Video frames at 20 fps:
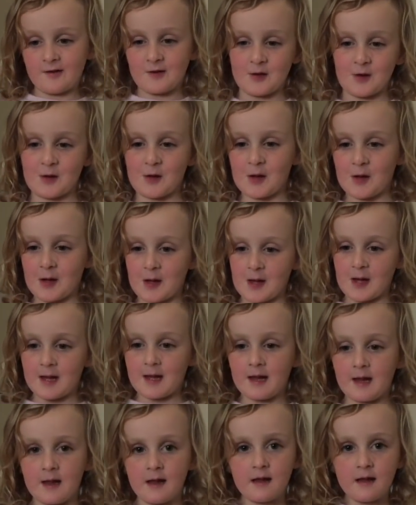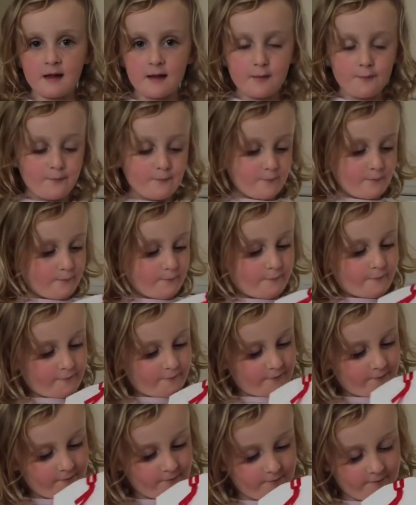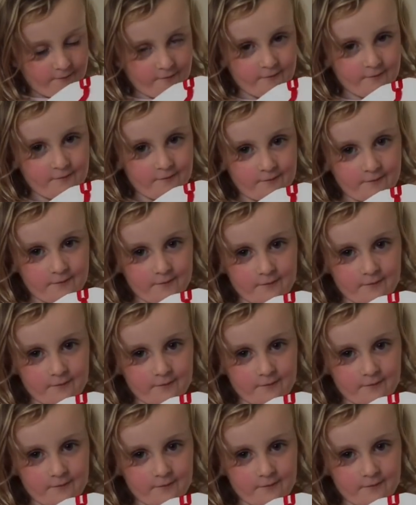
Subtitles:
Let's have a look. Bring it forward.